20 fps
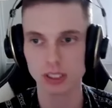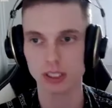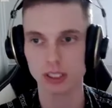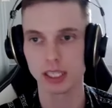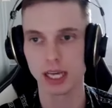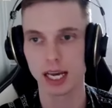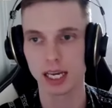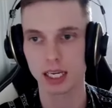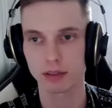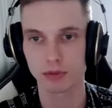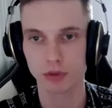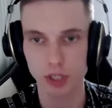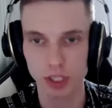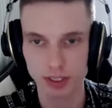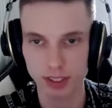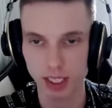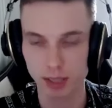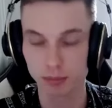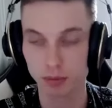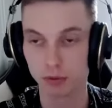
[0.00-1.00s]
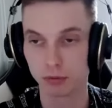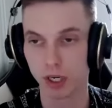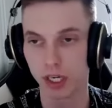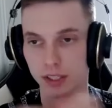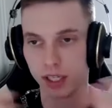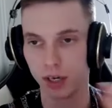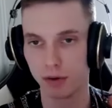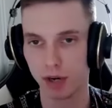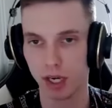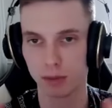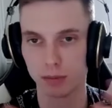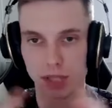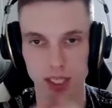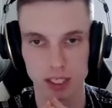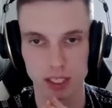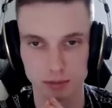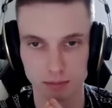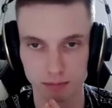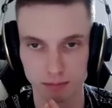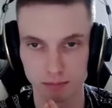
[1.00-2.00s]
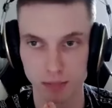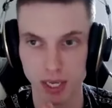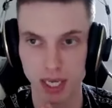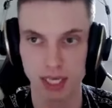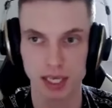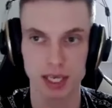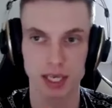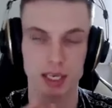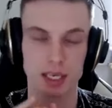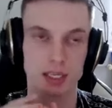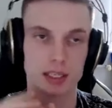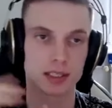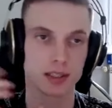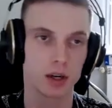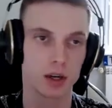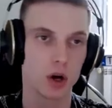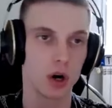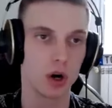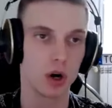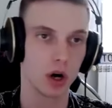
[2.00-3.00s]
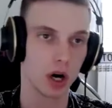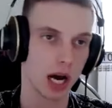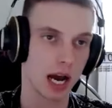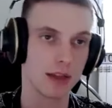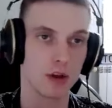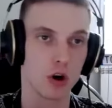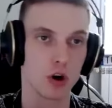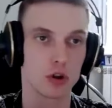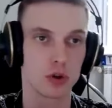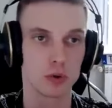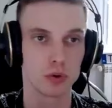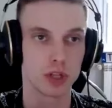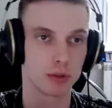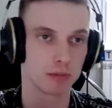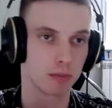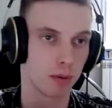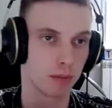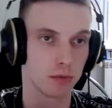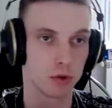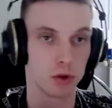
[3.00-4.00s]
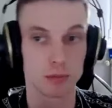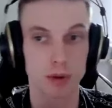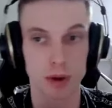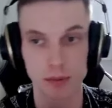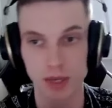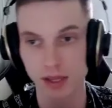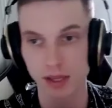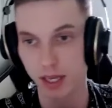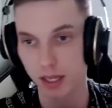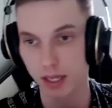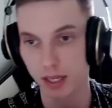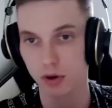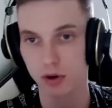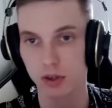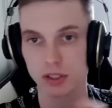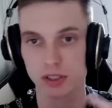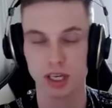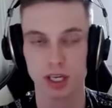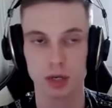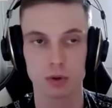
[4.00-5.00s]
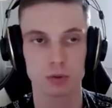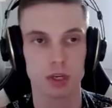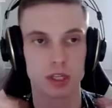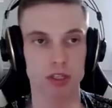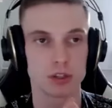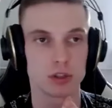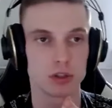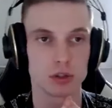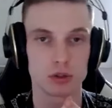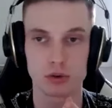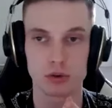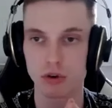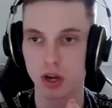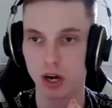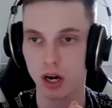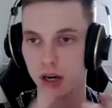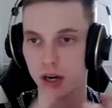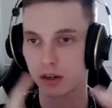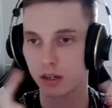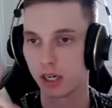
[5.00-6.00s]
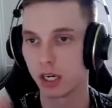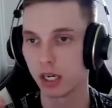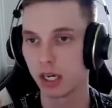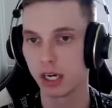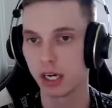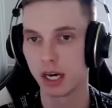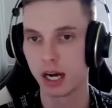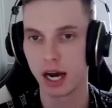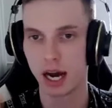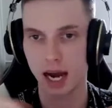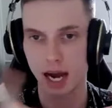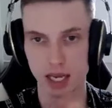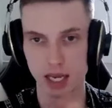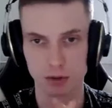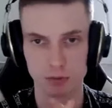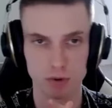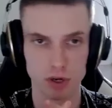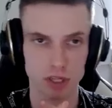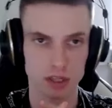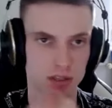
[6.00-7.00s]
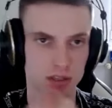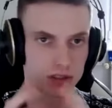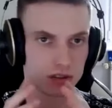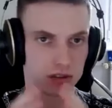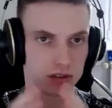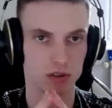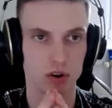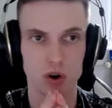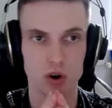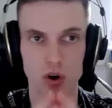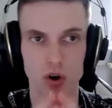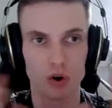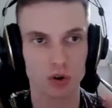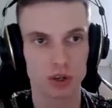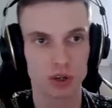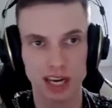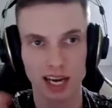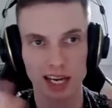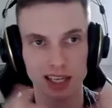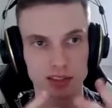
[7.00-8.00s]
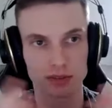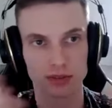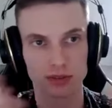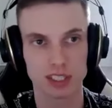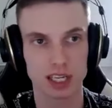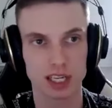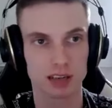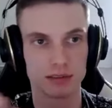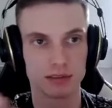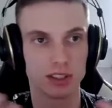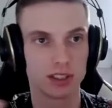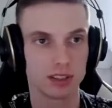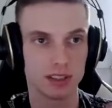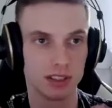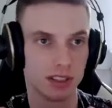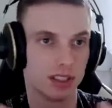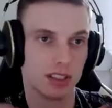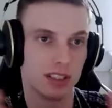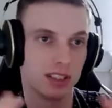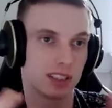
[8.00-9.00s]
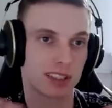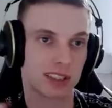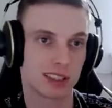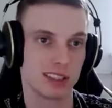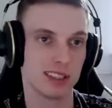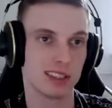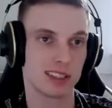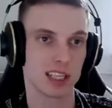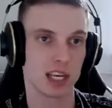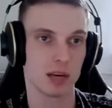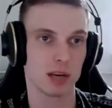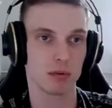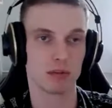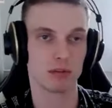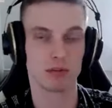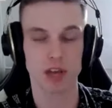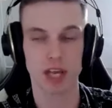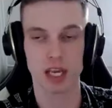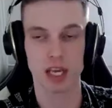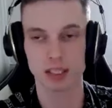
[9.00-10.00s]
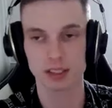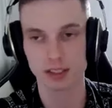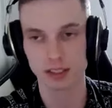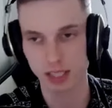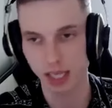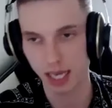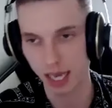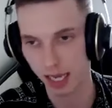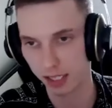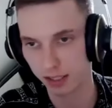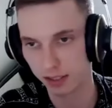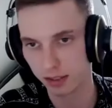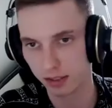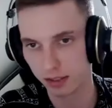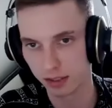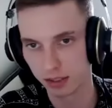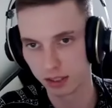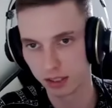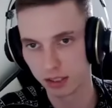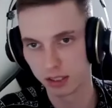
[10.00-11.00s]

Like for example, right now I'm like making another dopamine detox. I quit sugar, I quit all kind of stuff, this type of things, and